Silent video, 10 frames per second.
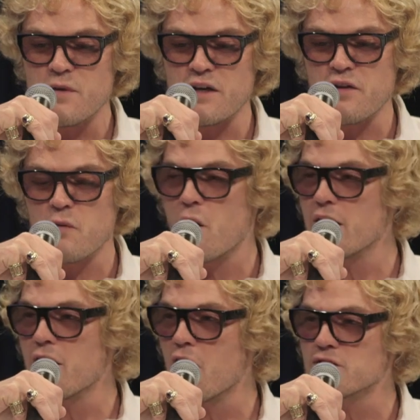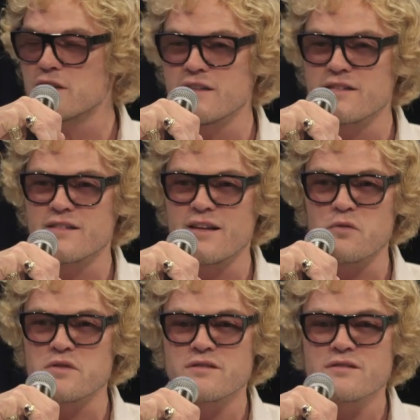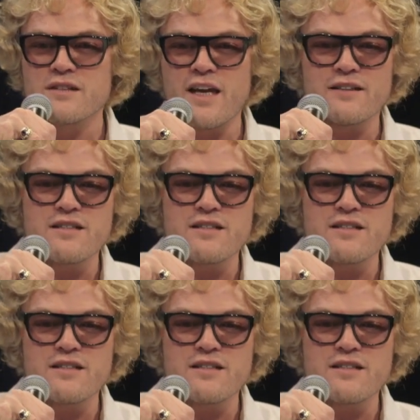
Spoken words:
but I thought why not? And he had